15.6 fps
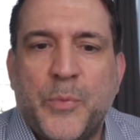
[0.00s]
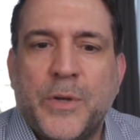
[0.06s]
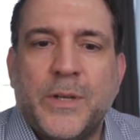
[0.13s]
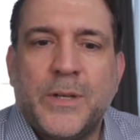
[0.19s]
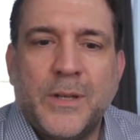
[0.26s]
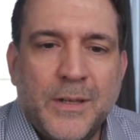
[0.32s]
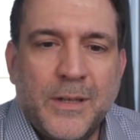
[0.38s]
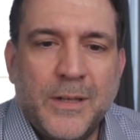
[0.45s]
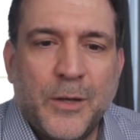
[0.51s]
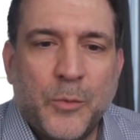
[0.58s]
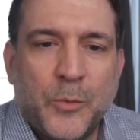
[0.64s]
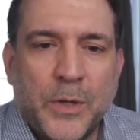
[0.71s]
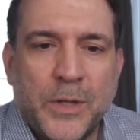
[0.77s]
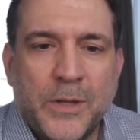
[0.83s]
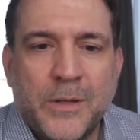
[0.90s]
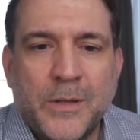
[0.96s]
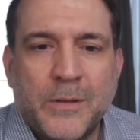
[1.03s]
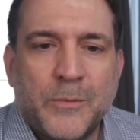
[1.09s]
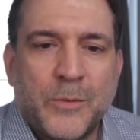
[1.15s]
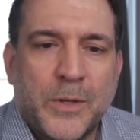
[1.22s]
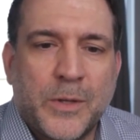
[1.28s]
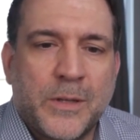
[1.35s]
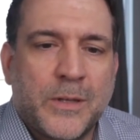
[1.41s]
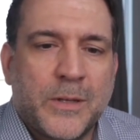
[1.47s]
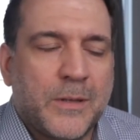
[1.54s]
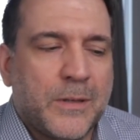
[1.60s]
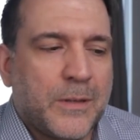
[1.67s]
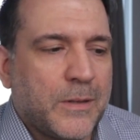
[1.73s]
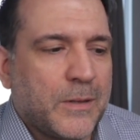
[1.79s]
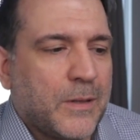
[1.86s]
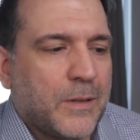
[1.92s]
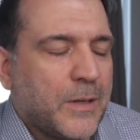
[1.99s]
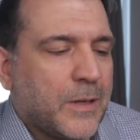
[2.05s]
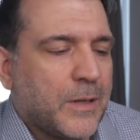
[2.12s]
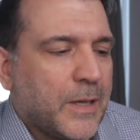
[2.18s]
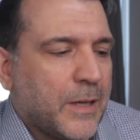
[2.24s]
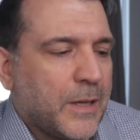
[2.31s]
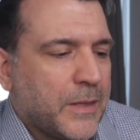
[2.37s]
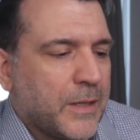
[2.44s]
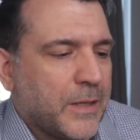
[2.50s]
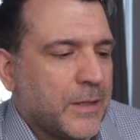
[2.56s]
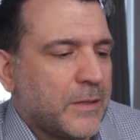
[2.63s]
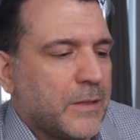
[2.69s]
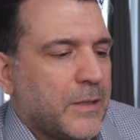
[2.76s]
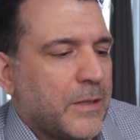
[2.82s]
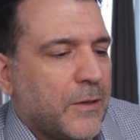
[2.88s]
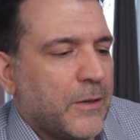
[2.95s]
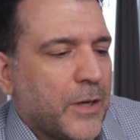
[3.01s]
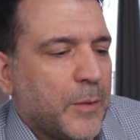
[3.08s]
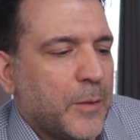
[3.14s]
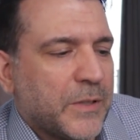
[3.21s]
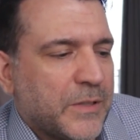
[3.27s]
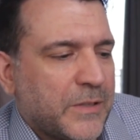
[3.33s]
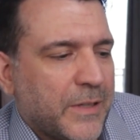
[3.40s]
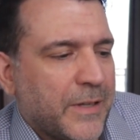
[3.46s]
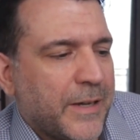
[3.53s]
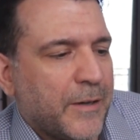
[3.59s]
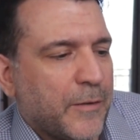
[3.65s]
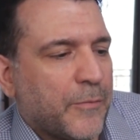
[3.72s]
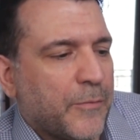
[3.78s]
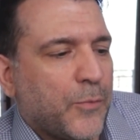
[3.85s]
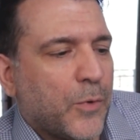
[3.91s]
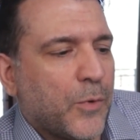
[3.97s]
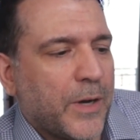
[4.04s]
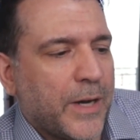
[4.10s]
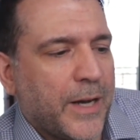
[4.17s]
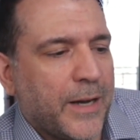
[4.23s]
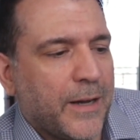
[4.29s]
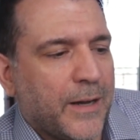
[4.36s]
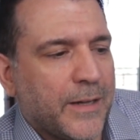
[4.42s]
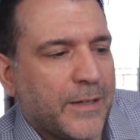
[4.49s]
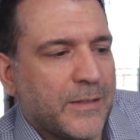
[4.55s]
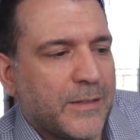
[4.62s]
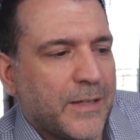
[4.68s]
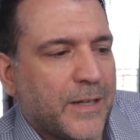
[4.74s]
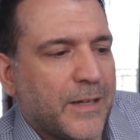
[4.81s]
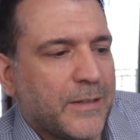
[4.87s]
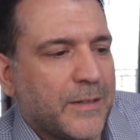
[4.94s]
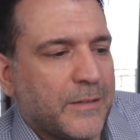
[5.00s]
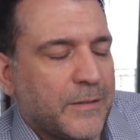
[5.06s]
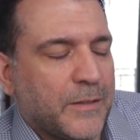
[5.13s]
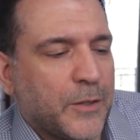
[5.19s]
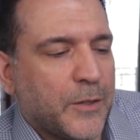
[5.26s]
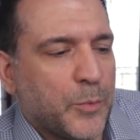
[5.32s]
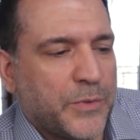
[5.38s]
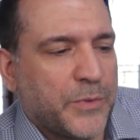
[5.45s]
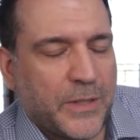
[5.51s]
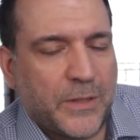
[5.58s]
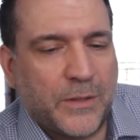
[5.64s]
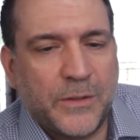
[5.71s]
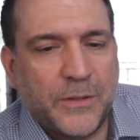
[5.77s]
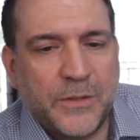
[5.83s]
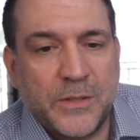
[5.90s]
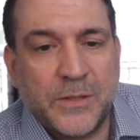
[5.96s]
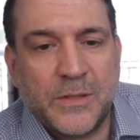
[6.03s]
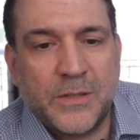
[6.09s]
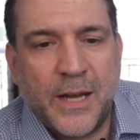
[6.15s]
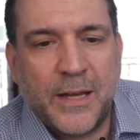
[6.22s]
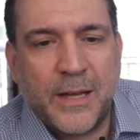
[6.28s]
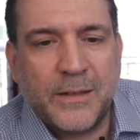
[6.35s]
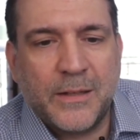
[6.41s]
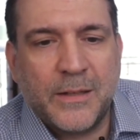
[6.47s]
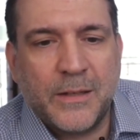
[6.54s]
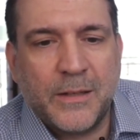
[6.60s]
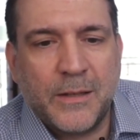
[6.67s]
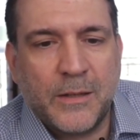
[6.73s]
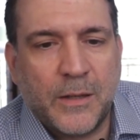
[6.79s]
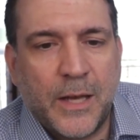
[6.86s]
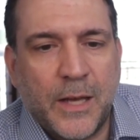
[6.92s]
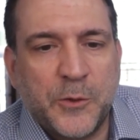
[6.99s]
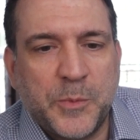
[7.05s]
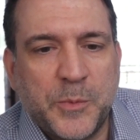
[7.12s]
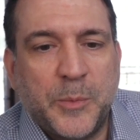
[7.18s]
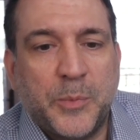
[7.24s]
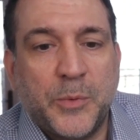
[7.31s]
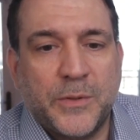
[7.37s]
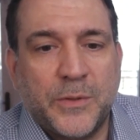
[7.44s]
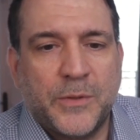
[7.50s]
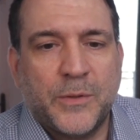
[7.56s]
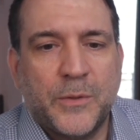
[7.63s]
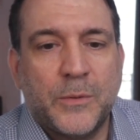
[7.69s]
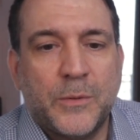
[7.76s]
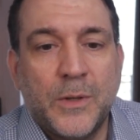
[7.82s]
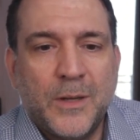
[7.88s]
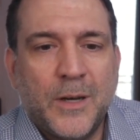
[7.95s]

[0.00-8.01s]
But, one of the I think arguments that I hear for AI is that it, particularly just that it allows people to